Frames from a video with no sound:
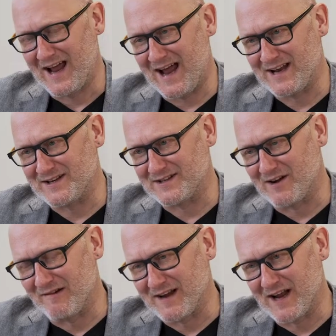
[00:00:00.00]
and
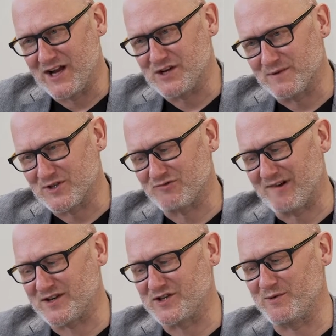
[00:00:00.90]
our engagement
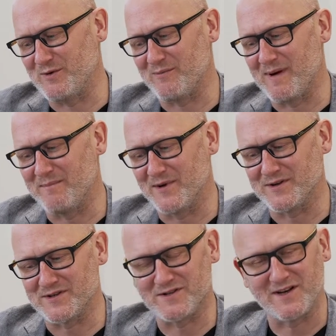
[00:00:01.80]
strategy with
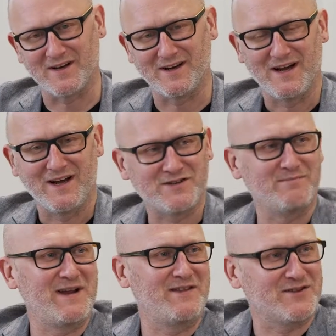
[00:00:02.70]
members to
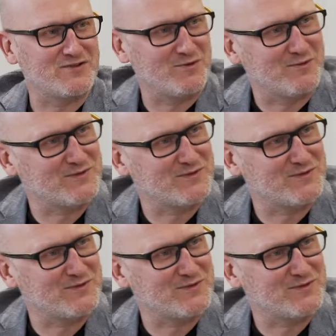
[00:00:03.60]
meet the sort of